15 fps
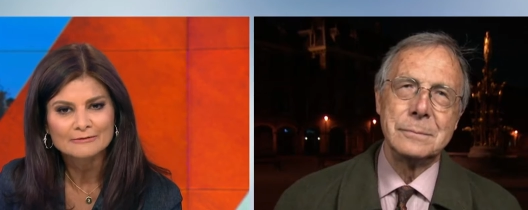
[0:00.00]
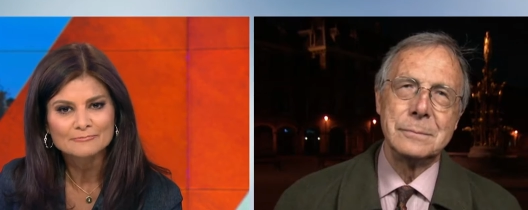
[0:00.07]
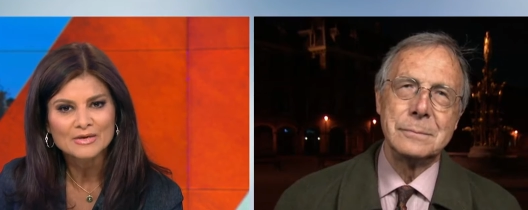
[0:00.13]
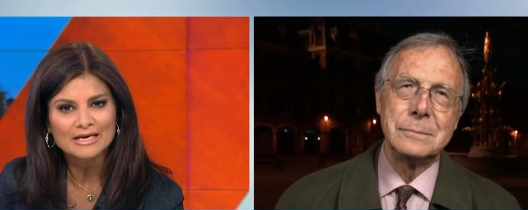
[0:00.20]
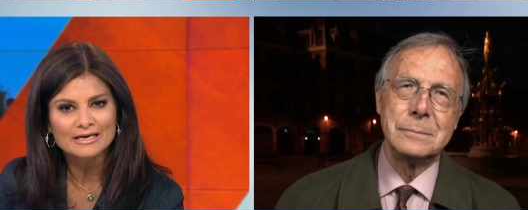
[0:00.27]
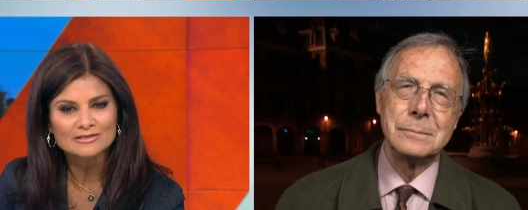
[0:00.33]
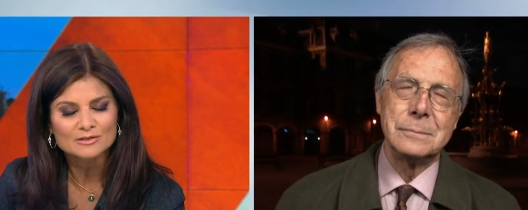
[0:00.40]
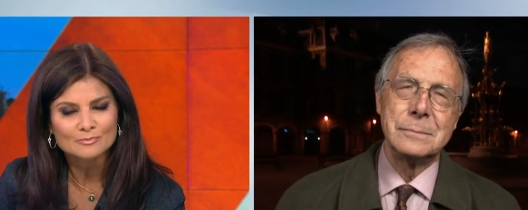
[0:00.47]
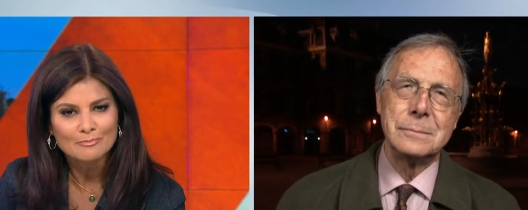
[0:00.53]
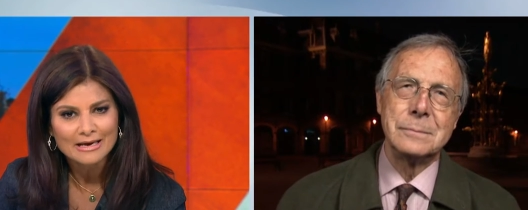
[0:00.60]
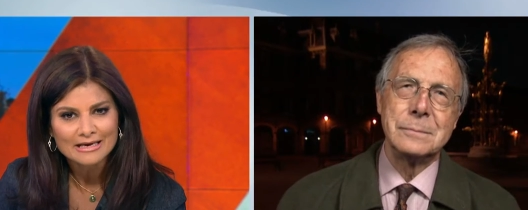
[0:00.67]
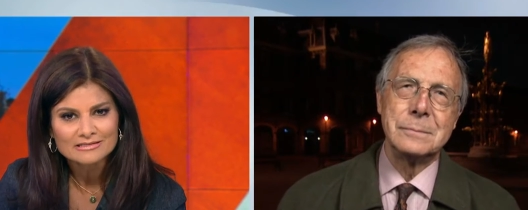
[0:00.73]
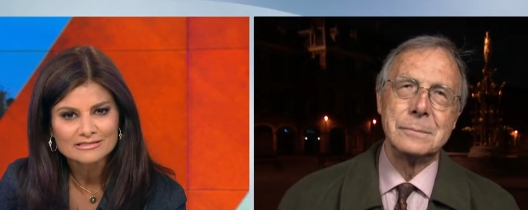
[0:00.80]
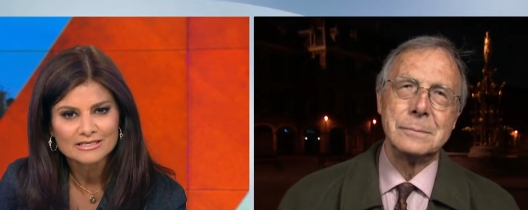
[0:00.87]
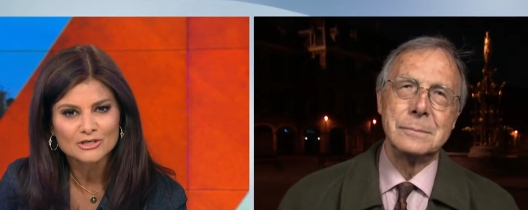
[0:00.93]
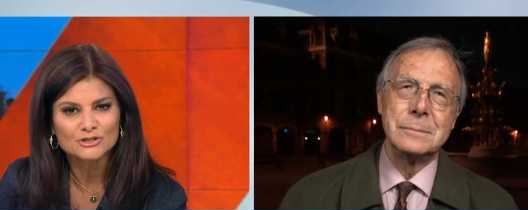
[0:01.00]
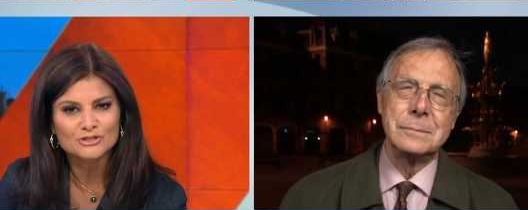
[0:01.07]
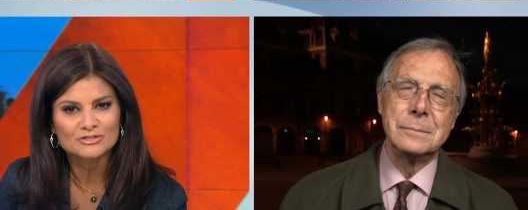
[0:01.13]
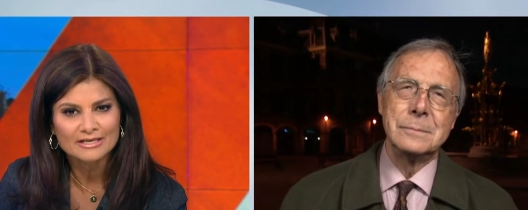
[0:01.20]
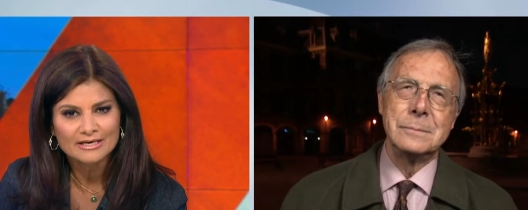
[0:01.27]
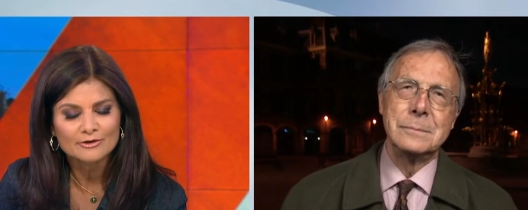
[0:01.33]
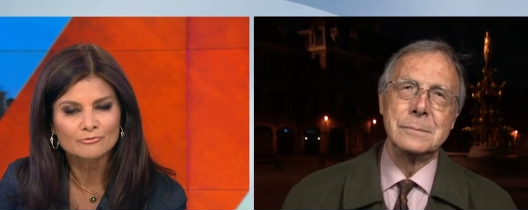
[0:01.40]
Speaker 1: his message
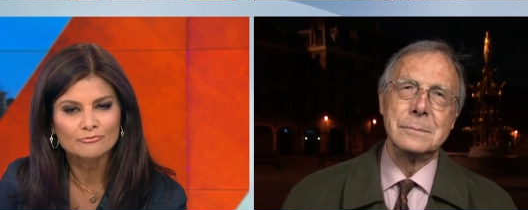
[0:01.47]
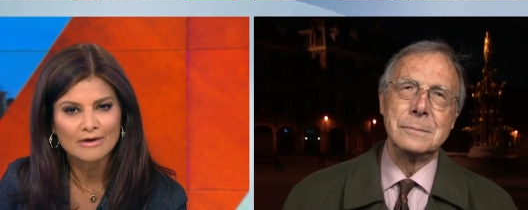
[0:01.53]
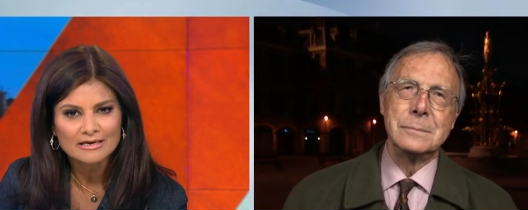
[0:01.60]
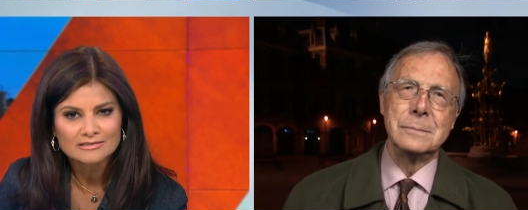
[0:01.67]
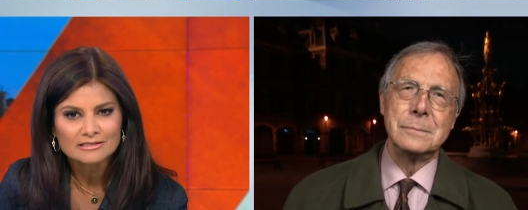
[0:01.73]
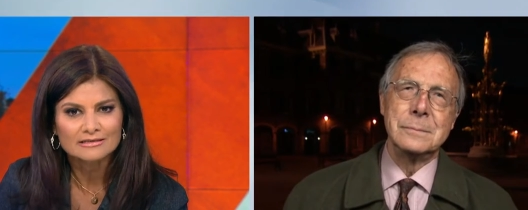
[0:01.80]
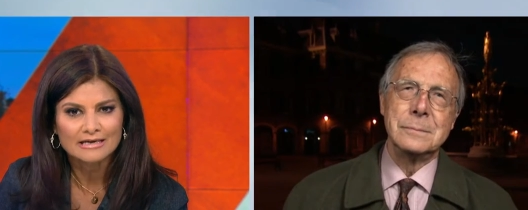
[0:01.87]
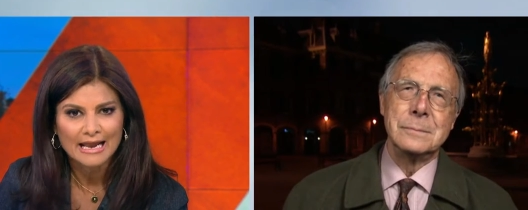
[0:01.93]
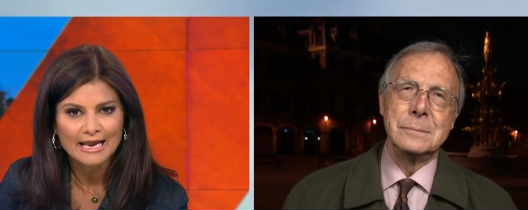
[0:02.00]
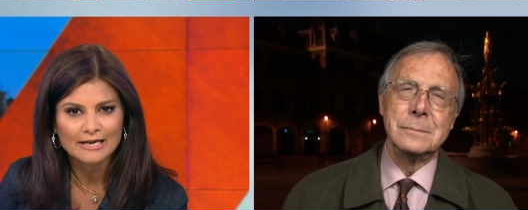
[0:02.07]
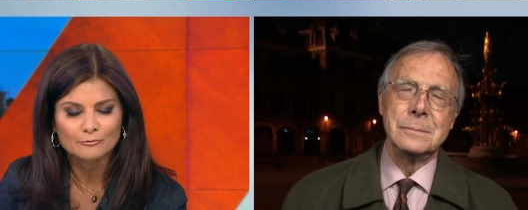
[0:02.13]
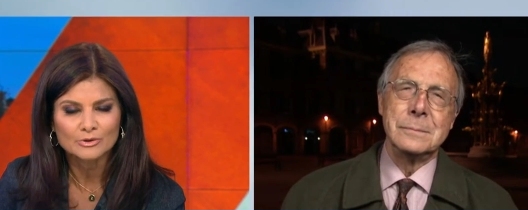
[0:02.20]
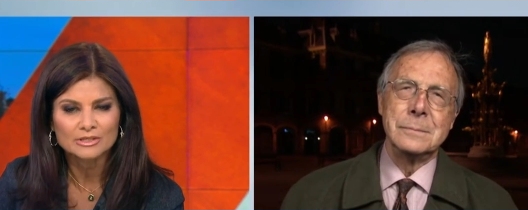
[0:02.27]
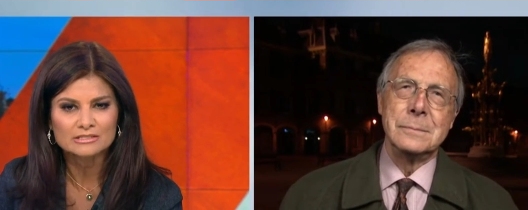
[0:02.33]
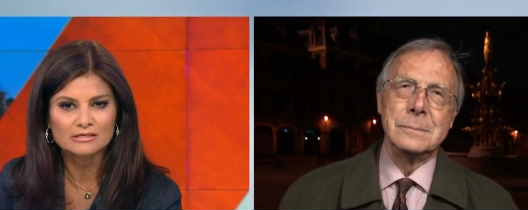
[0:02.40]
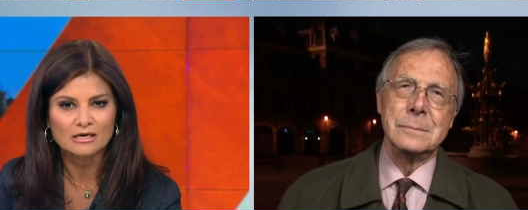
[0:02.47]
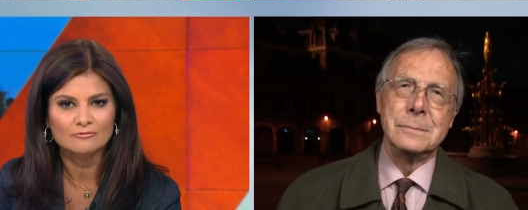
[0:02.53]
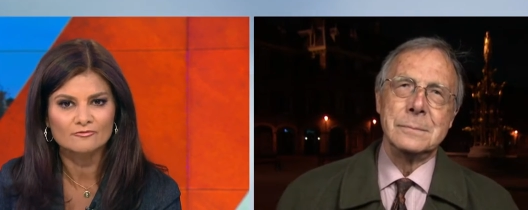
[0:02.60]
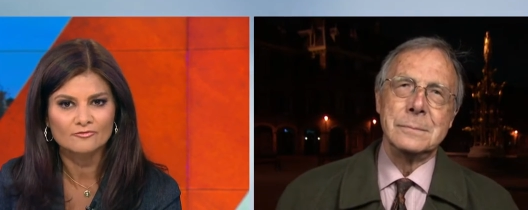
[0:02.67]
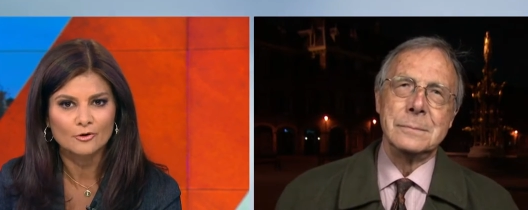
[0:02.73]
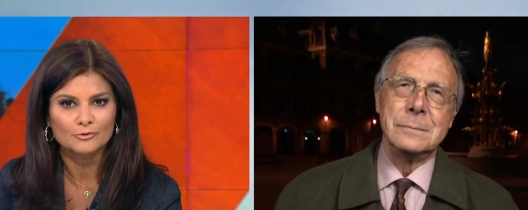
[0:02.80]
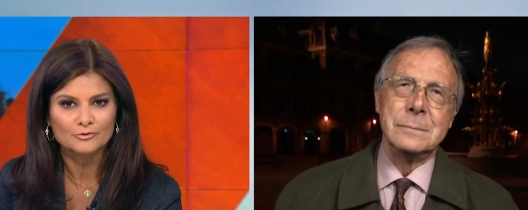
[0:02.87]
did resonate with some
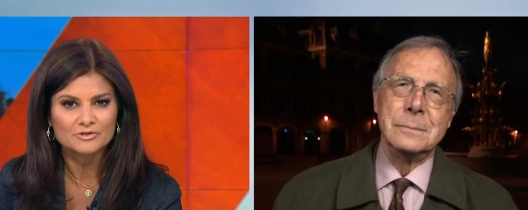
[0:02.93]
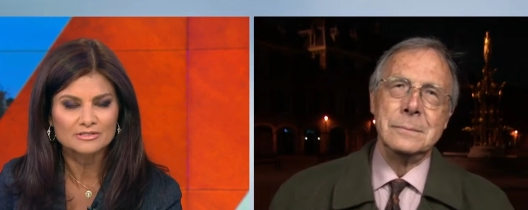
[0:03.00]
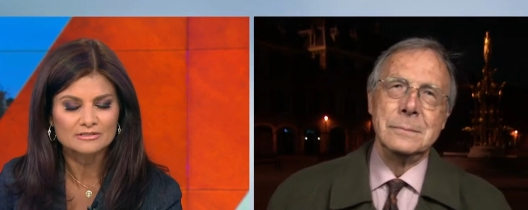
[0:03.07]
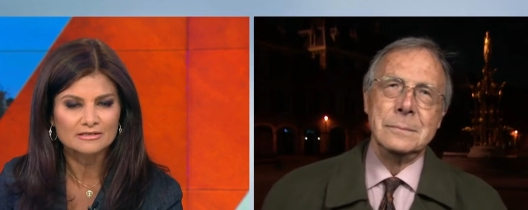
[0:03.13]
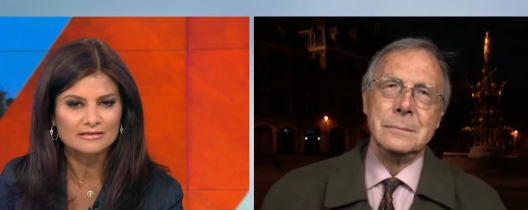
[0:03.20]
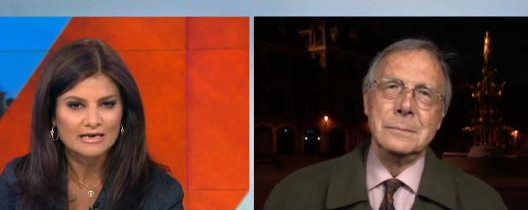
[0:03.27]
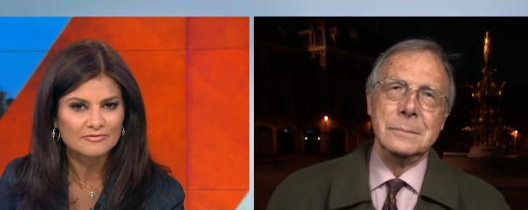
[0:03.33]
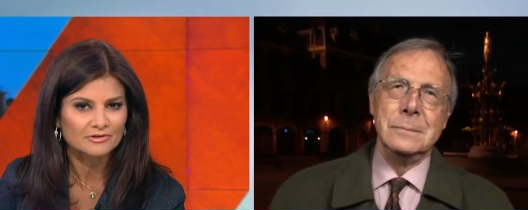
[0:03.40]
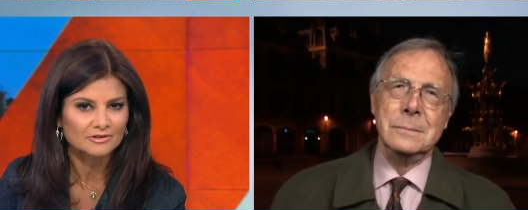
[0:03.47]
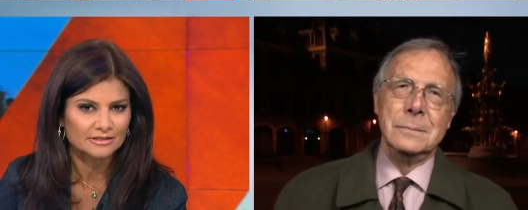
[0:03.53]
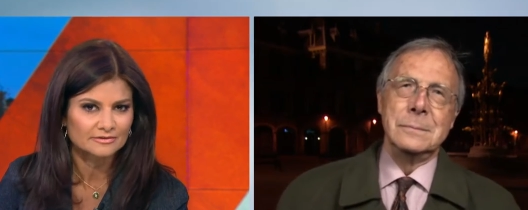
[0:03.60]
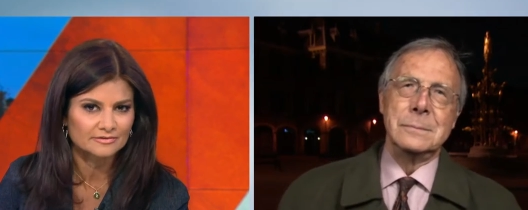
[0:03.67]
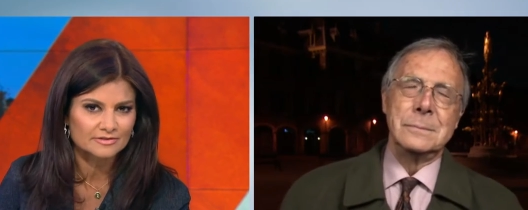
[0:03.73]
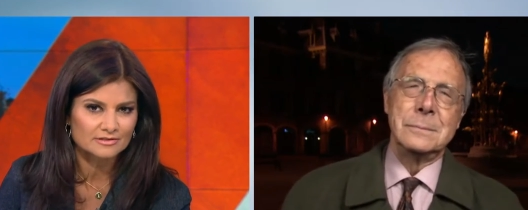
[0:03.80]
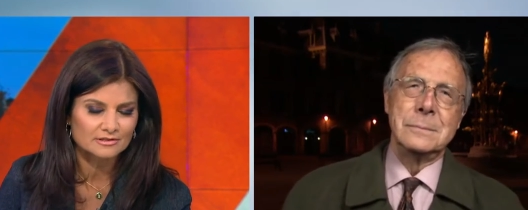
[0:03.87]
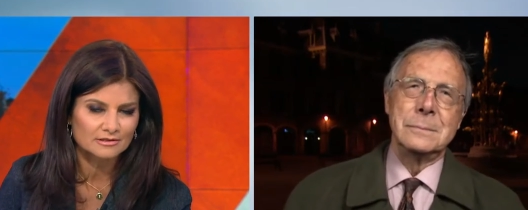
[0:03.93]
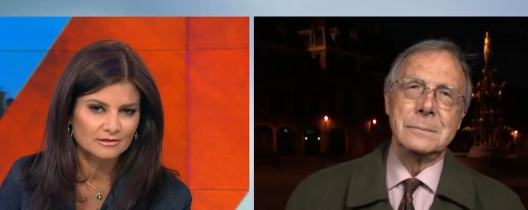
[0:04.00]
voters in the Netherlands.